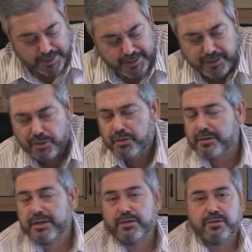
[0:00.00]
Now, you
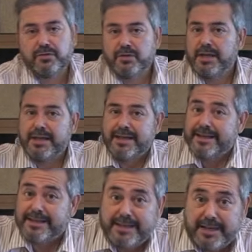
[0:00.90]
don't need to
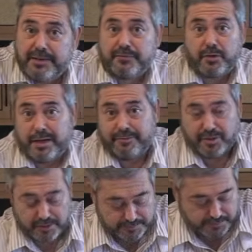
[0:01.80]
knead
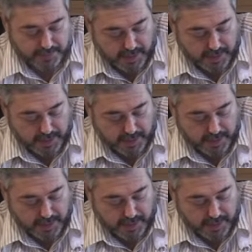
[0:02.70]
forever.